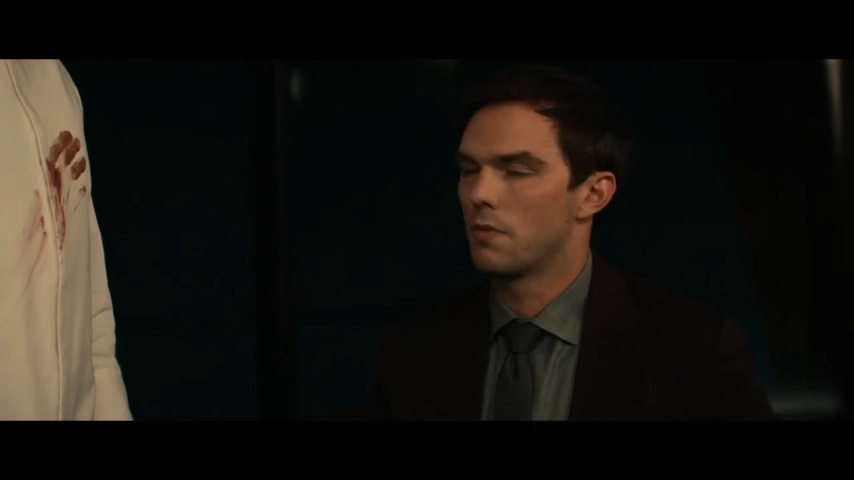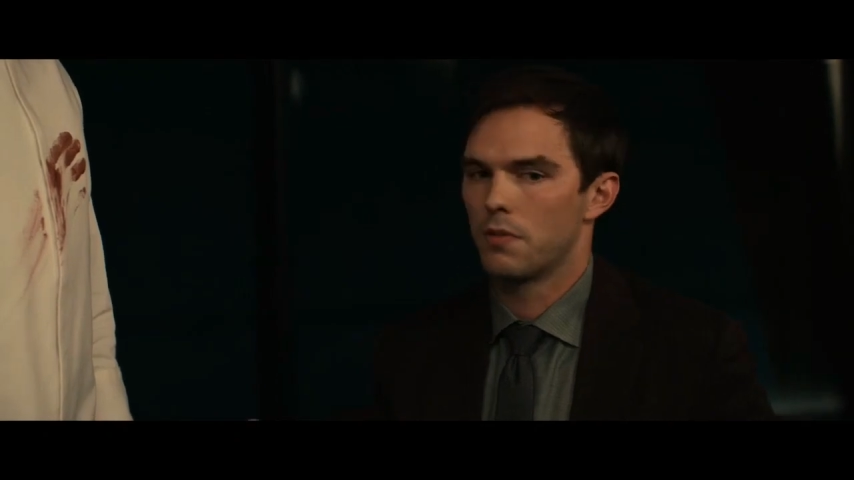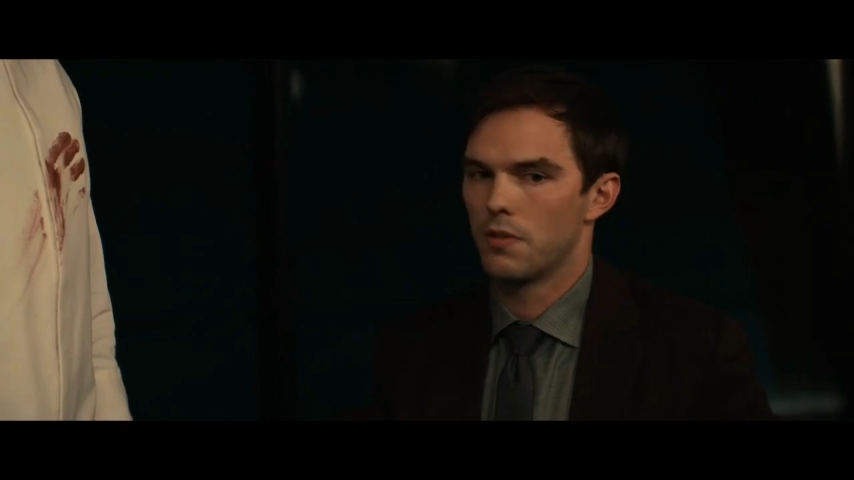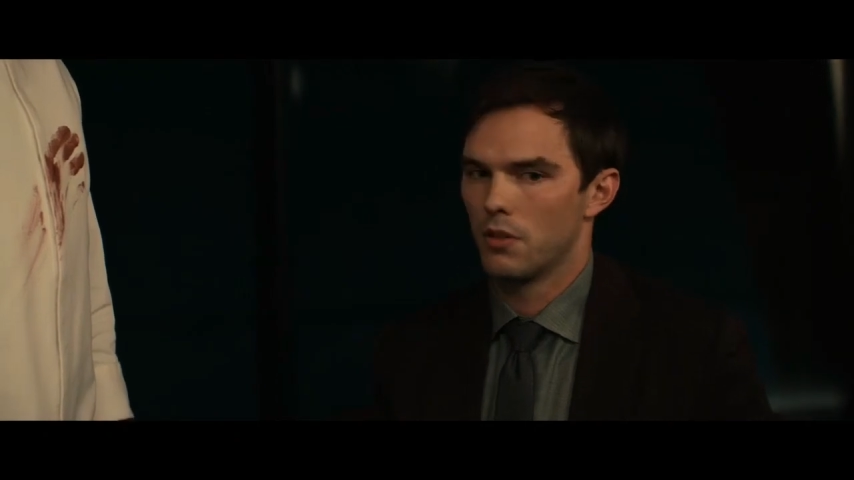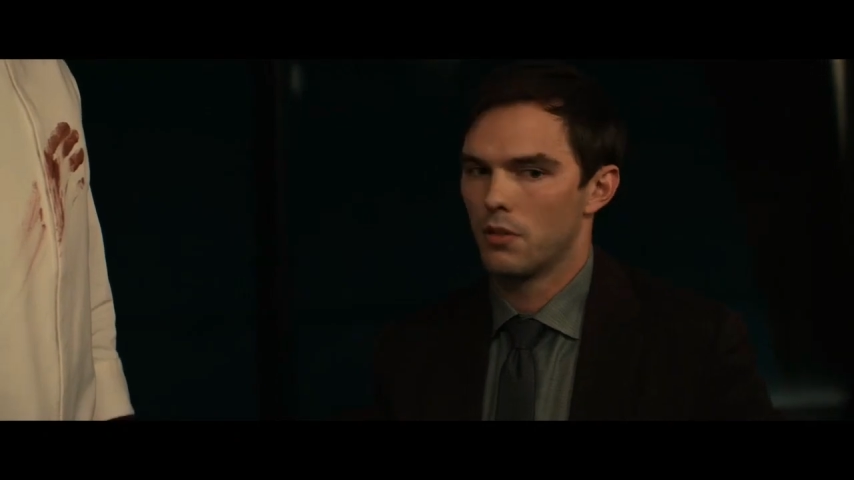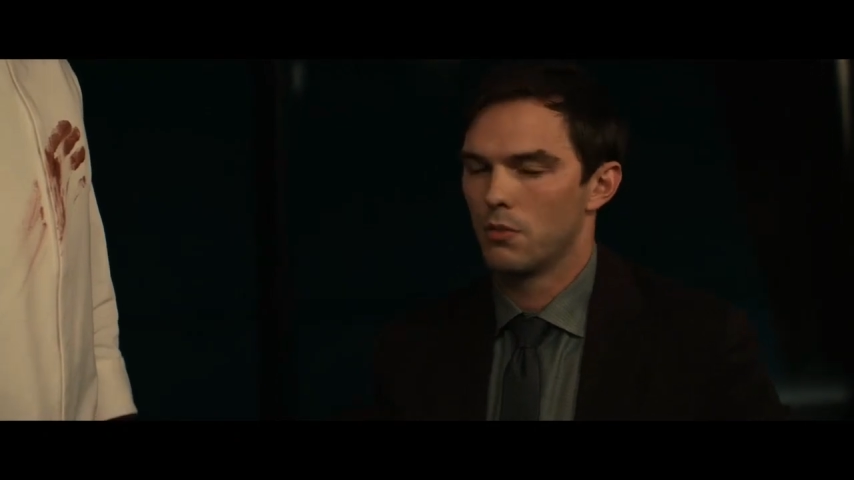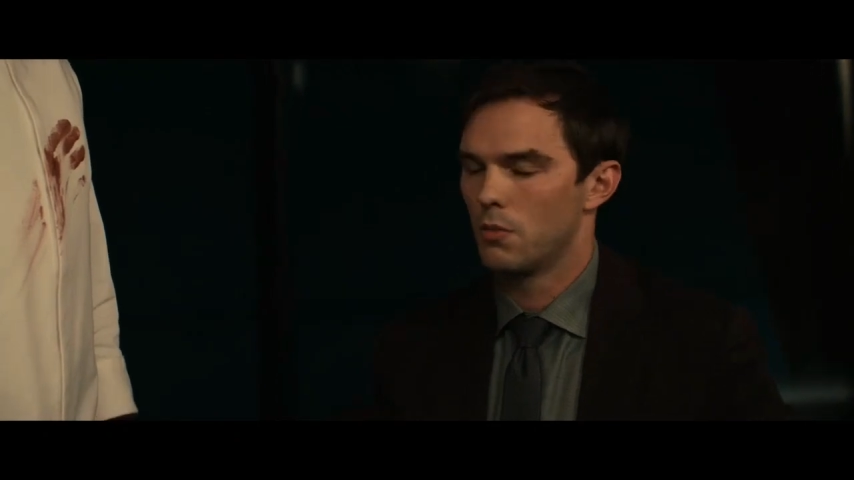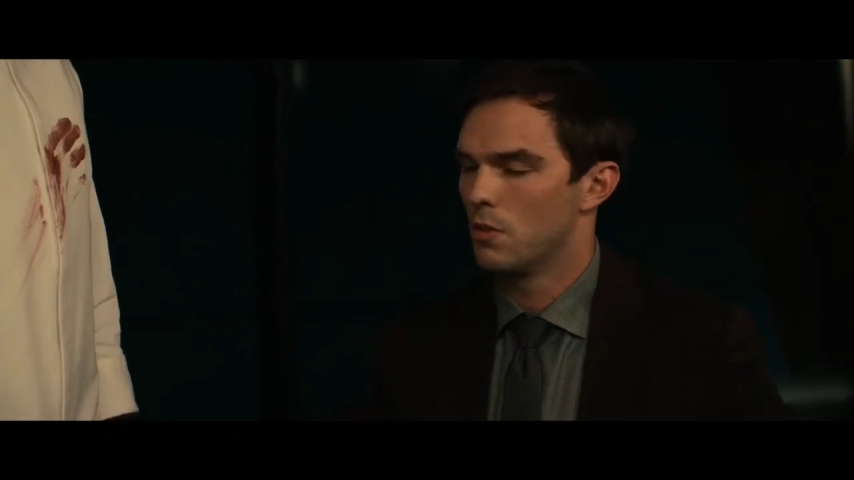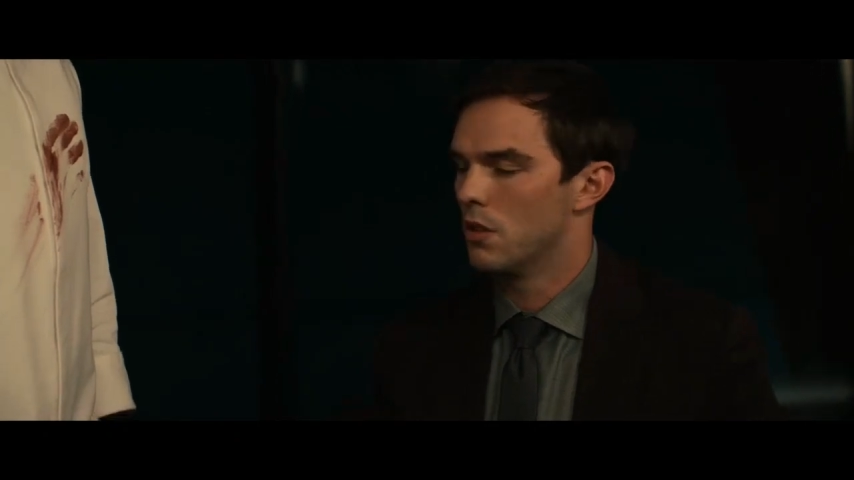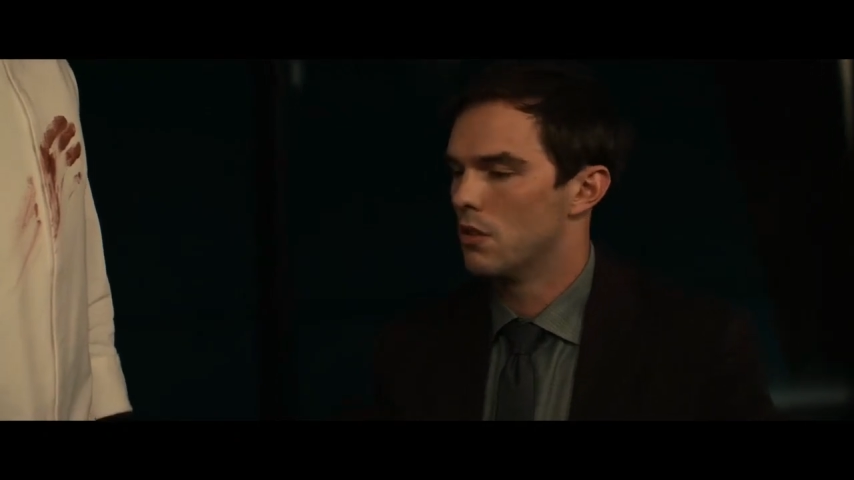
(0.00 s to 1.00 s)
did not
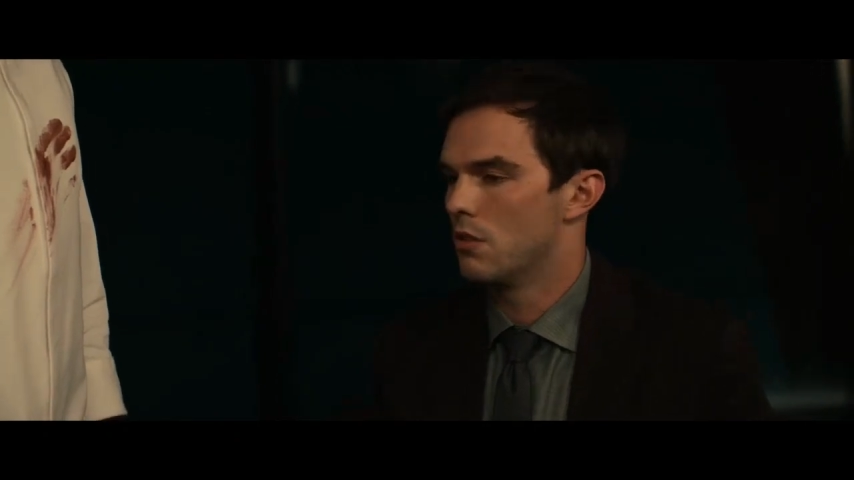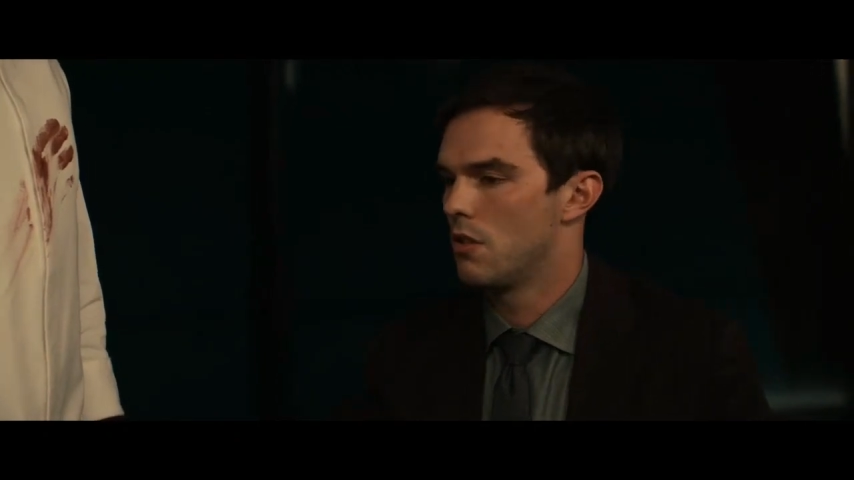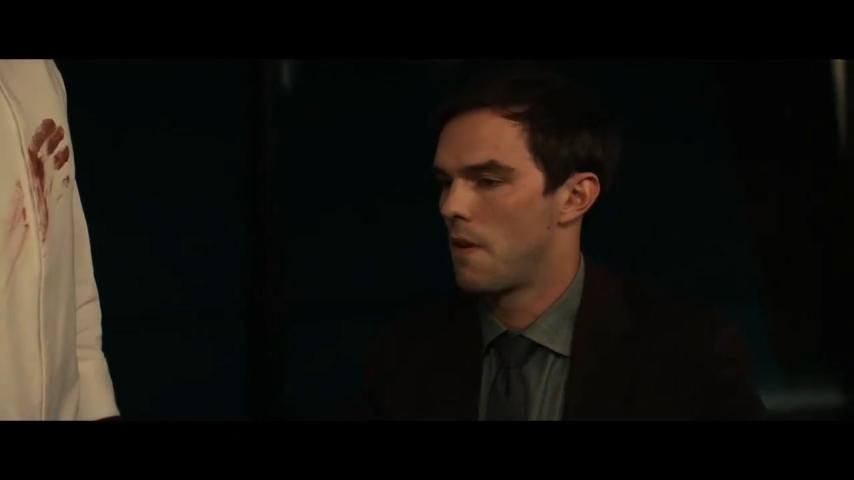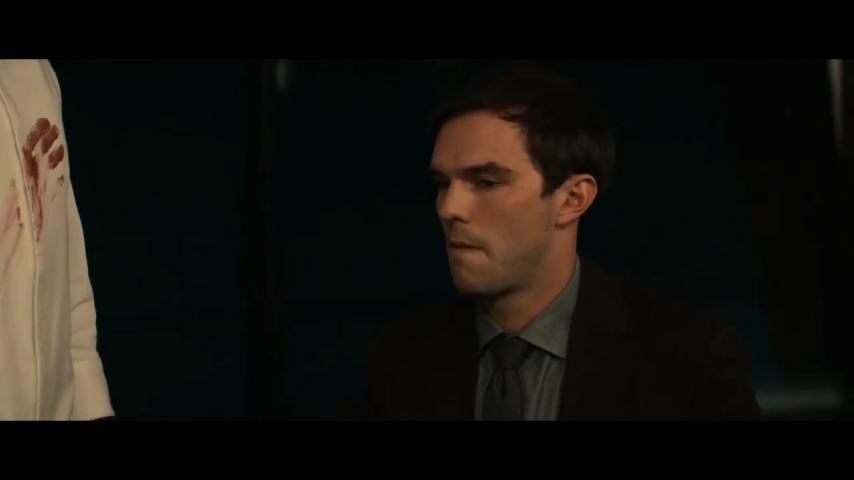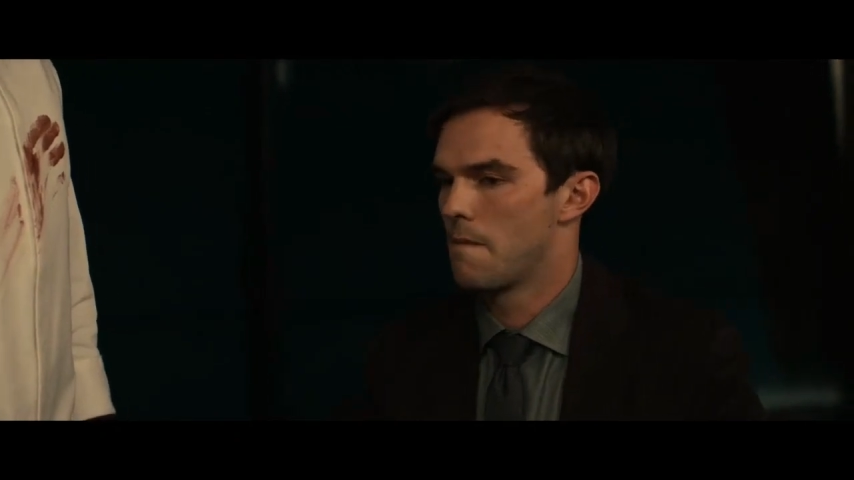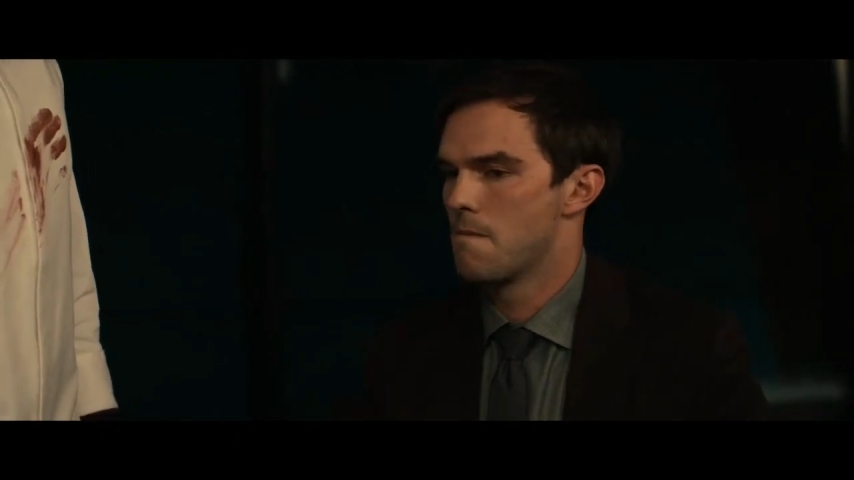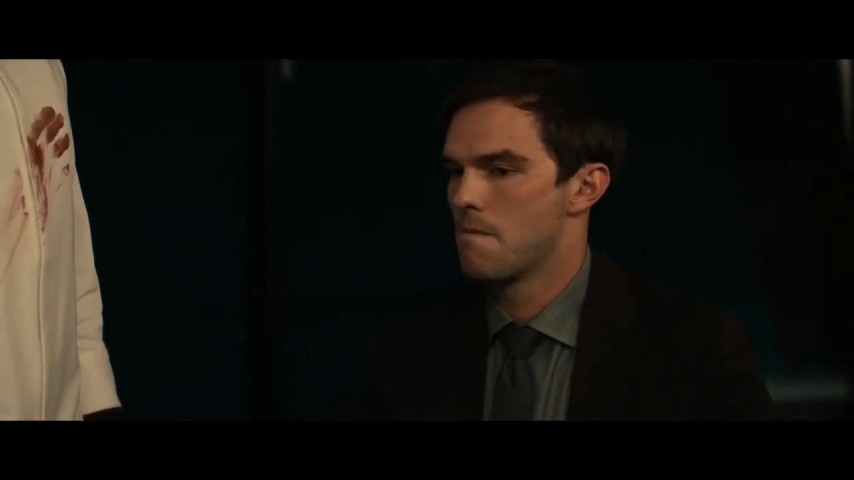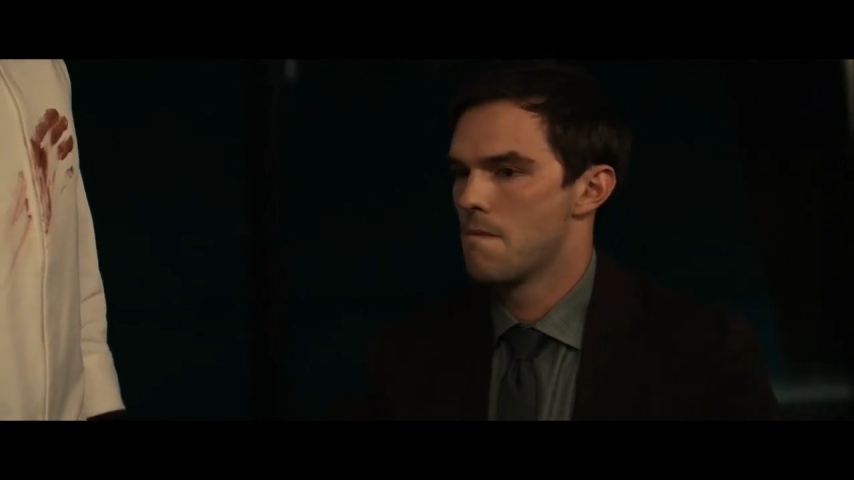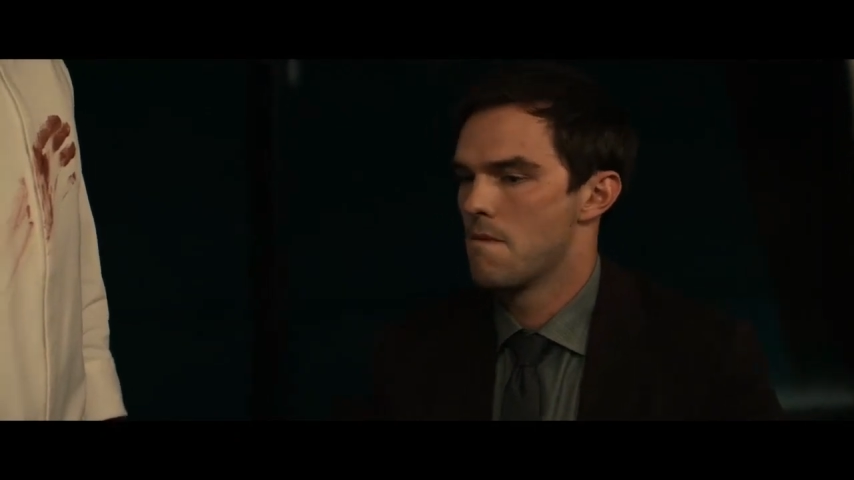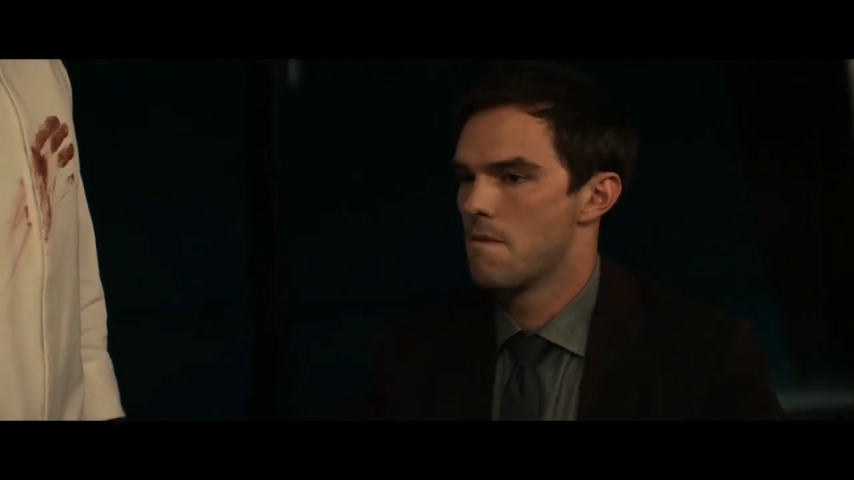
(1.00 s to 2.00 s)
accommodate parties of one.